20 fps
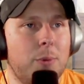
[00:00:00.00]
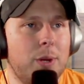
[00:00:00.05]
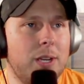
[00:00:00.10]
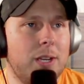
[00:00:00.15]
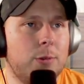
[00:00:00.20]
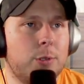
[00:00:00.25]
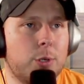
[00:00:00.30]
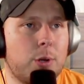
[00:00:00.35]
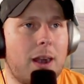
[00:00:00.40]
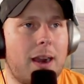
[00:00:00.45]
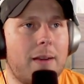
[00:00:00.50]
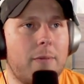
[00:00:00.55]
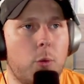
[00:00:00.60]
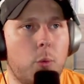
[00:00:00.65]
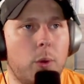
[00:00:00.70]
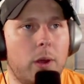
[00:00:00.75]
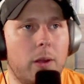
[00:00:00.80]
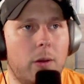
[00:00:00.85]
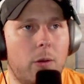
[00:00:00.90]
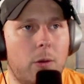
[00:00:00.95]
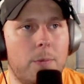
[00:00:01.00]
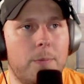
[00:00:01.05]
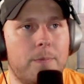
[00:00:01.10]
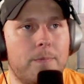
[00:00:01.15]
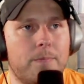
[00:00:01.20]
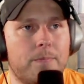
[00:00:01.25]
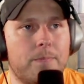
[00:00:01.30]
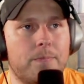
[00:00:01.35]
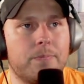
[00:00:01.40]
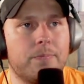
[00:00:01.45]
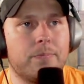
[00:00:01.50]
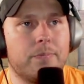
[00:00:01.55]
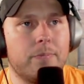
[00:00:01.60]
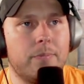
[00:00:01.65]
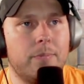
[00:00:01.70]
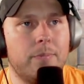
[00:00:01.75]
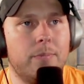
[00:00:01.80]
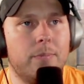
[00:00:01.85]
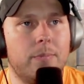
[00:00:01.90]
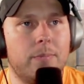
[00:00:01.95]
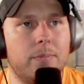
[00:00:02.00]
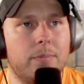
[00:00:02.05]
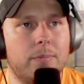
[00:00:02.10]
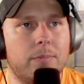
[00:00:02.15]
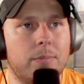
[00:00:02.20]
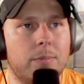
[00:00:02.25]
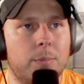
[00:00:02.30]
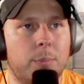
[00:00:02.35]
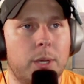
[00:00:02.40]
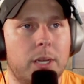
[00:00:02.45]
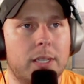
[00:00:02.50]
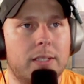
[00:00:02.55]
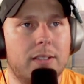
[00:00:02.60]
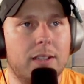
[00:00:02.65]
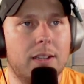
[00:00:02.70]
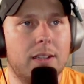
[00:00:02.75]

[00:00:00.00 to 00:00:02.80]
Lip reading: We do travel well, but